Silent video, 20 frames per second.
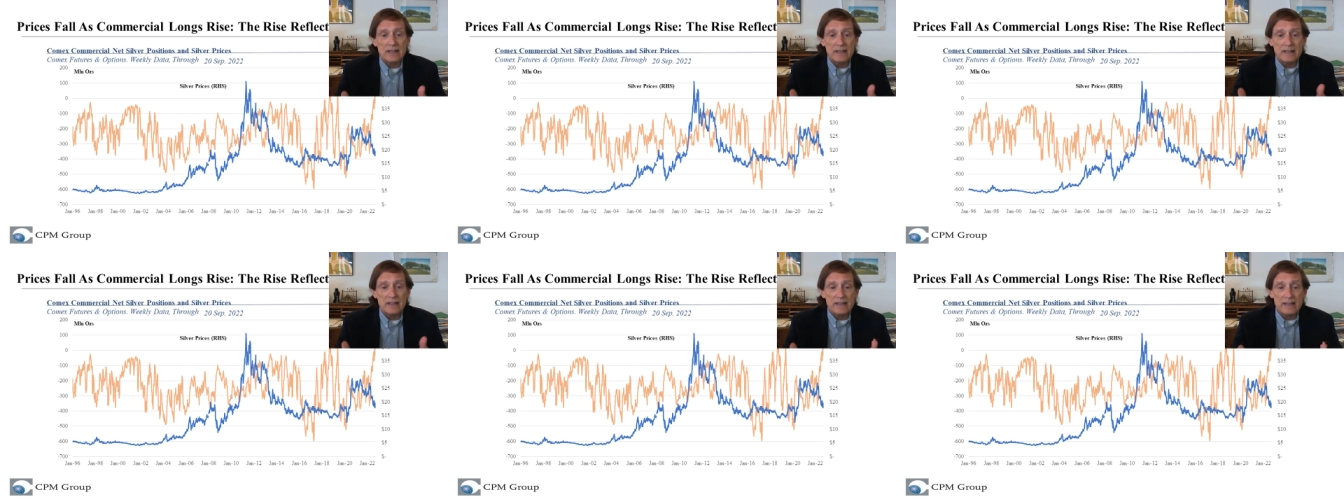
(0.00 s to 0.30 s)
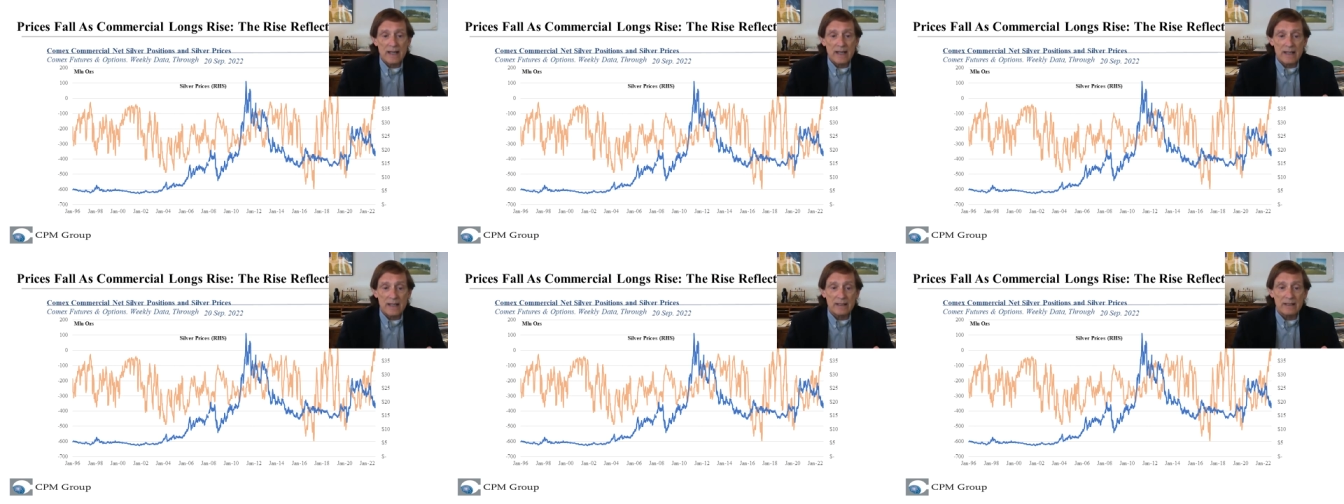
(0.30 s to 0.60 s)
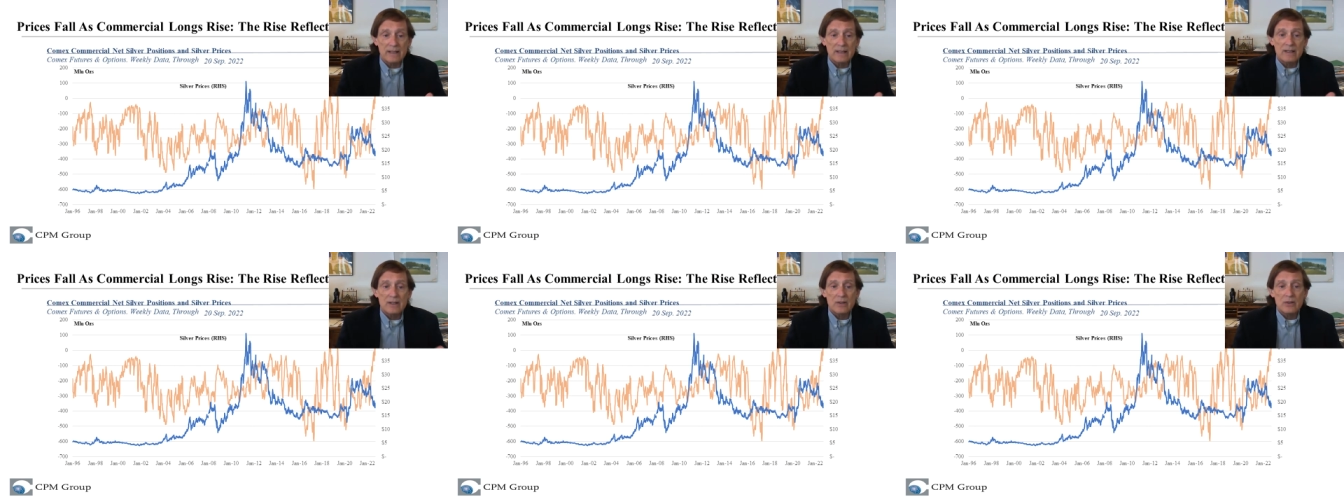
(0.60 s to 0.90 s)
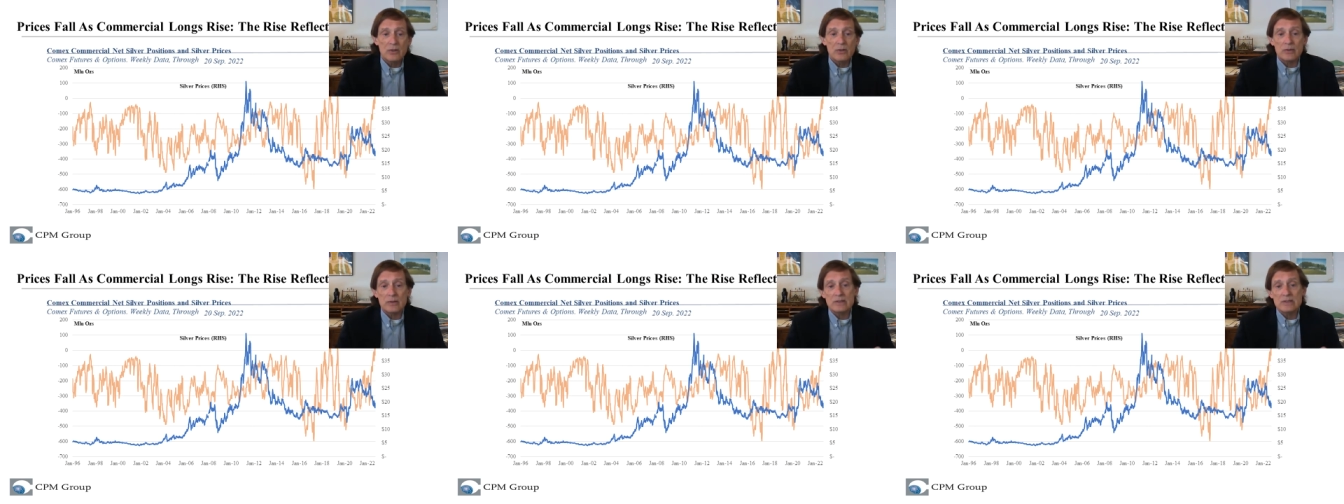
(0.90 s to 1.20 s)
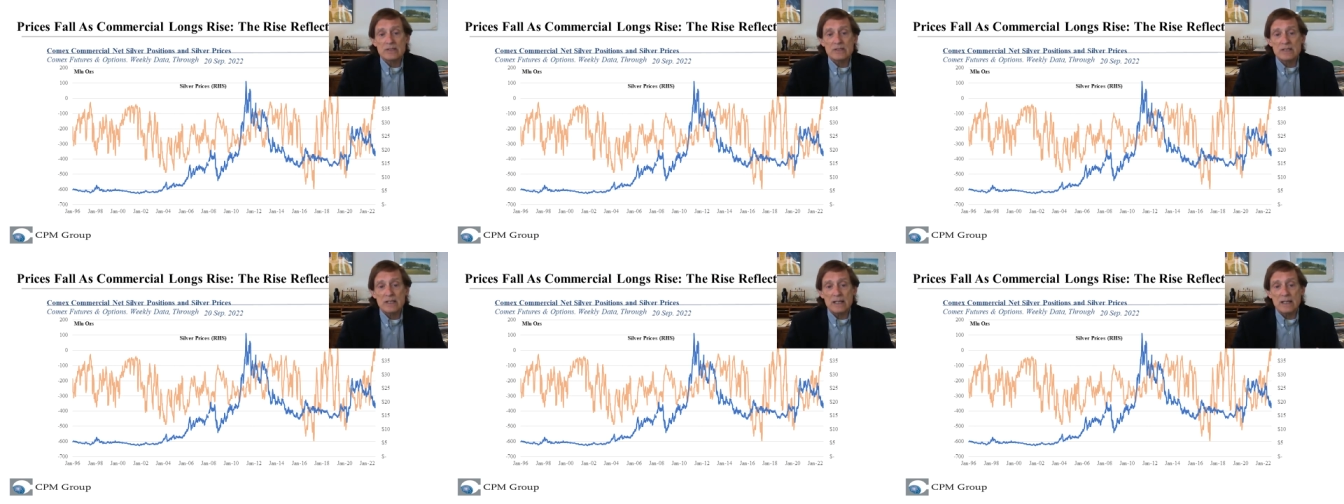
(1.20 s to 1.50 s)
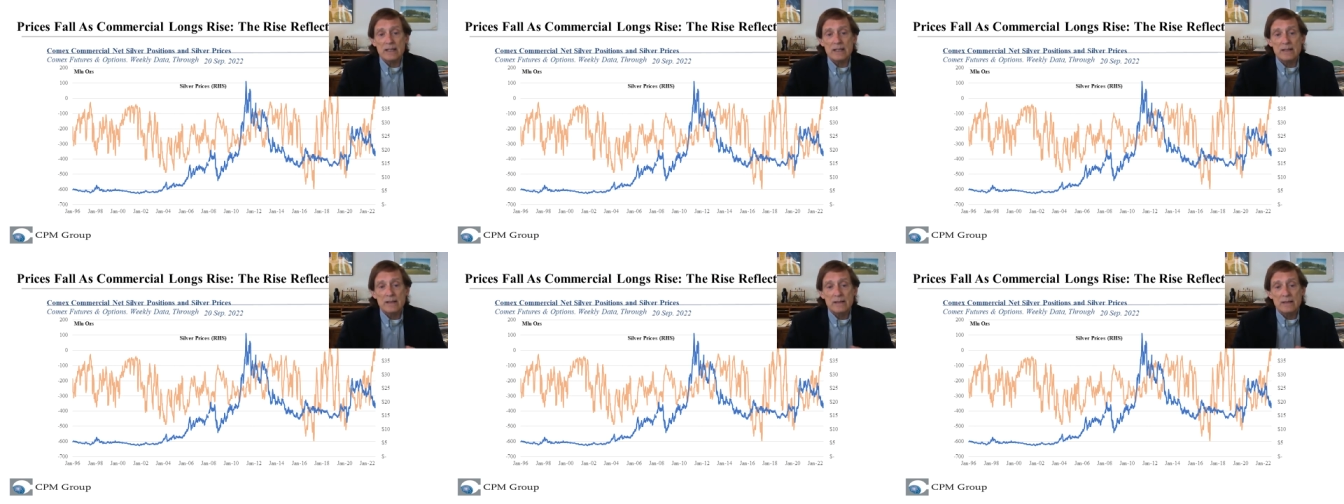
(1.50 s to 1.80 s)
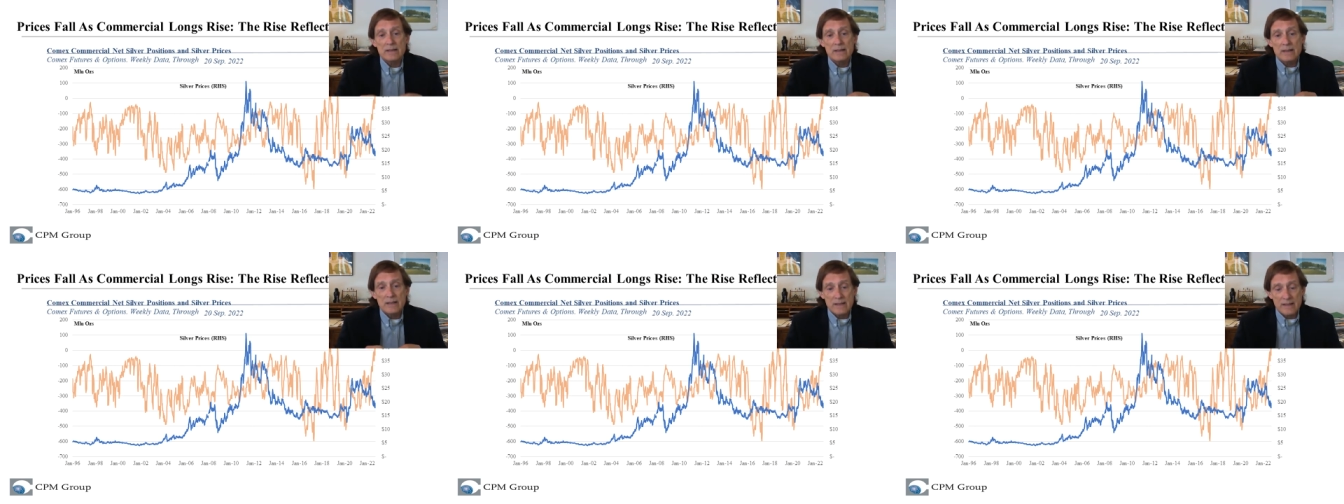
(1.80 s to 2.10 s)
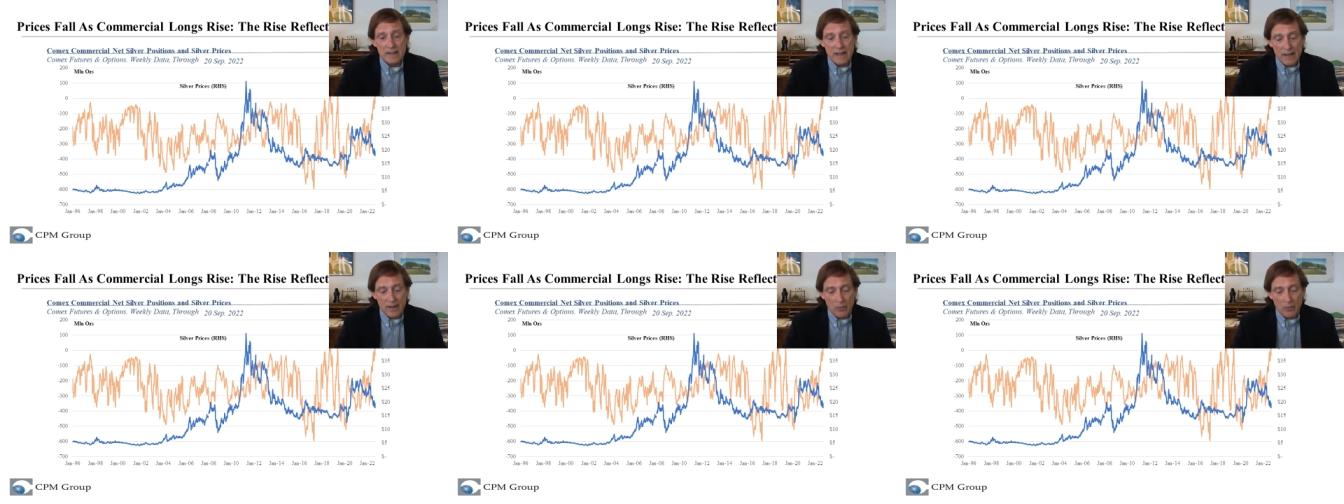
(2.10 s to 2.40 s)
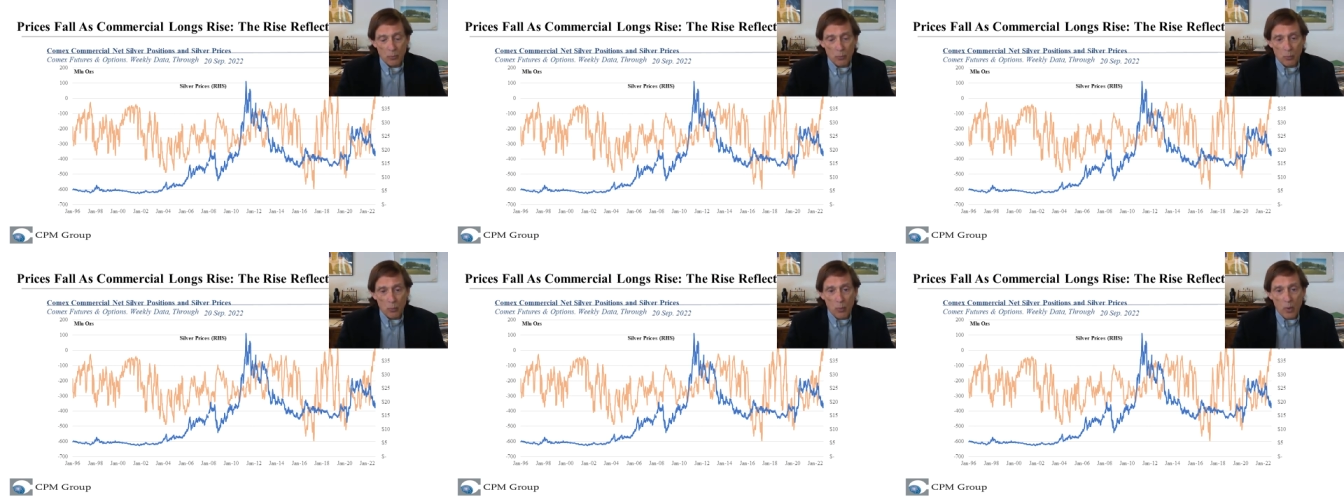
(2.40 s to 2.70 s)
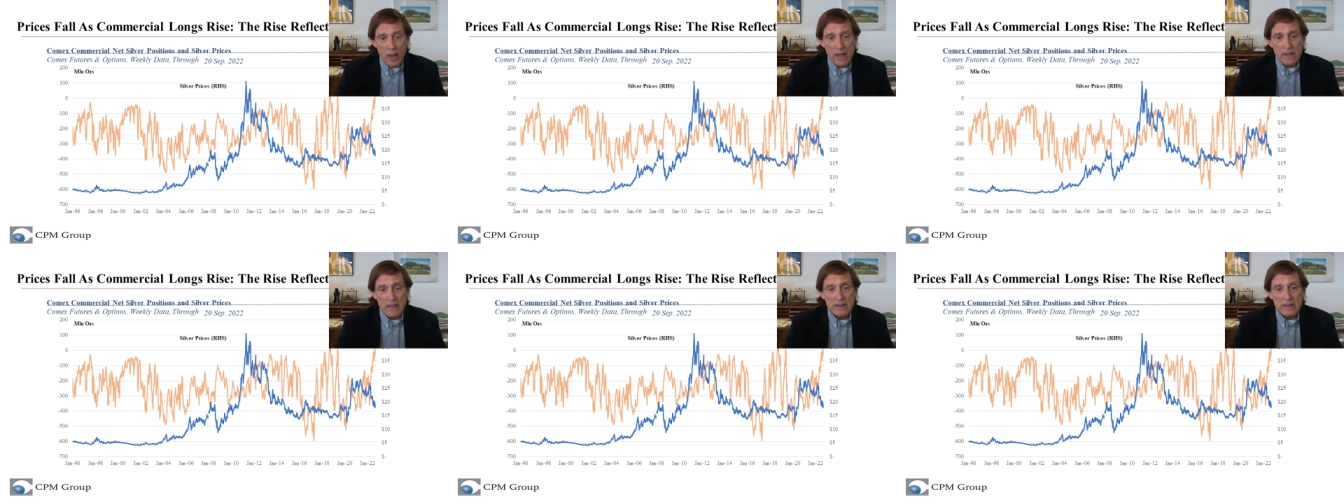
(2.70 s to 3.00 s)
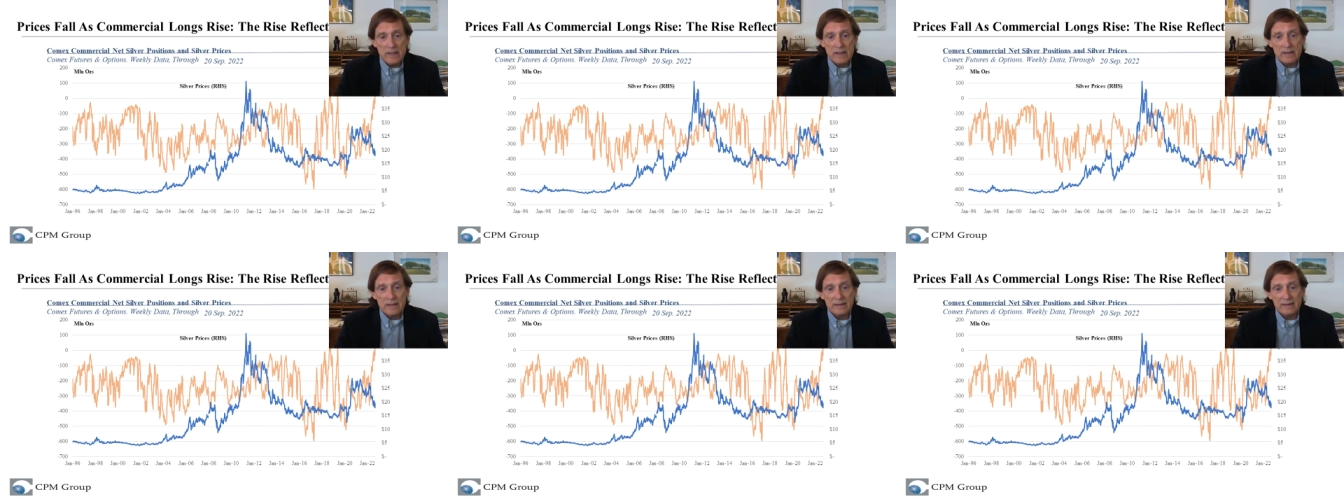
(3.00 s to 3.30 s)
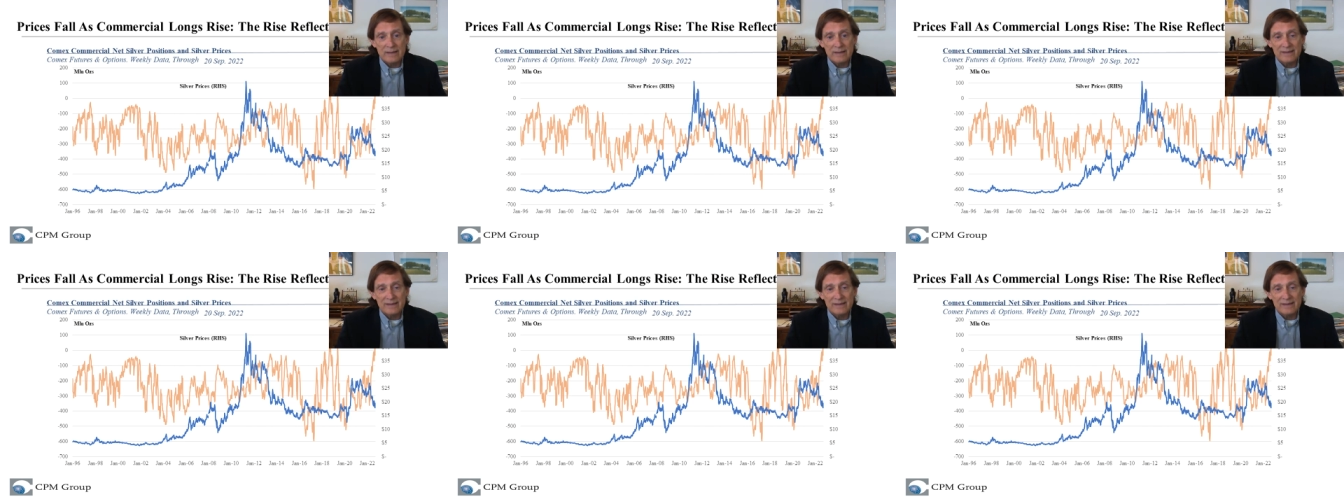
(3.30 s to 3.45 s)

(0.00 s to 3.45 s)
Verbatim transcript: And again, you can see that when